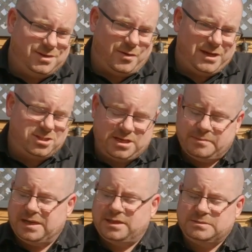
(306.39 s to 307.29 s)
no age
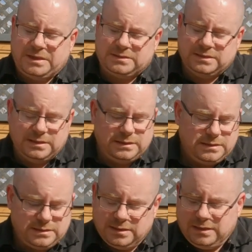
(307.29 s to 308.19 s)
statement aspect,
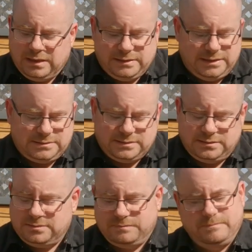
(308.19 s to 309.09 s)
uh, that's
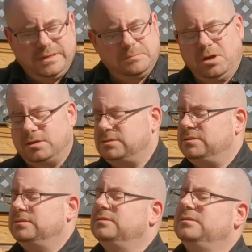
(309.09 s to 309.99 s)
that's big
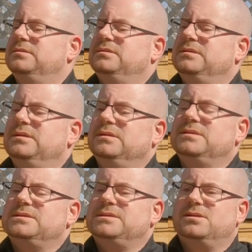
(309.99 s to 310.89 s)
marks.
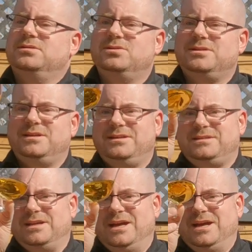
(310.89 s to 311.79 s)
Let's take a look at
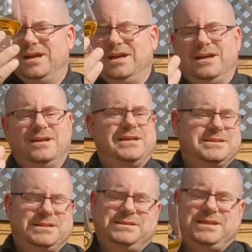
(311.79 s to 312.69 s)
it. Uh,
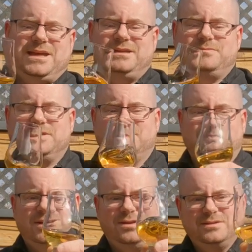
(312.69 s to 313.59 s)
as I said,
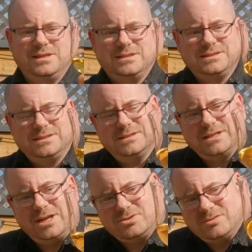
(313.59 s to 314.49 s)
since we know that this is
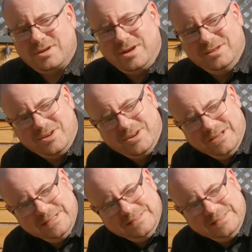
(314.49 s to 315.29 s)
natural color,